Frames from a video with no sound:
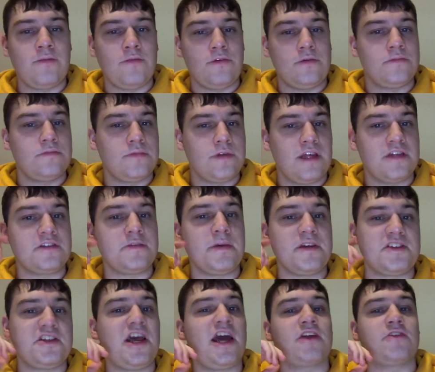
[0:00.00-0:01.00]
We'll get to
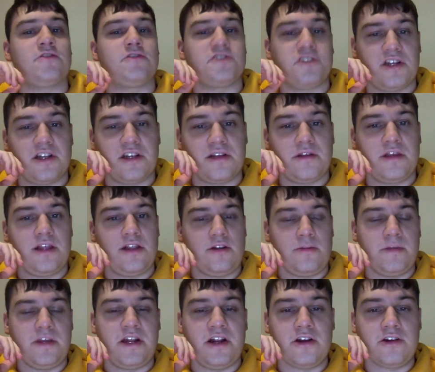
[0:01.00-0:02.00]
Best Actress in a little
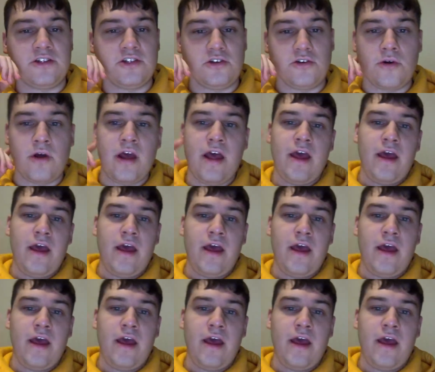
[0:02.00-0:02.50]
bit here too.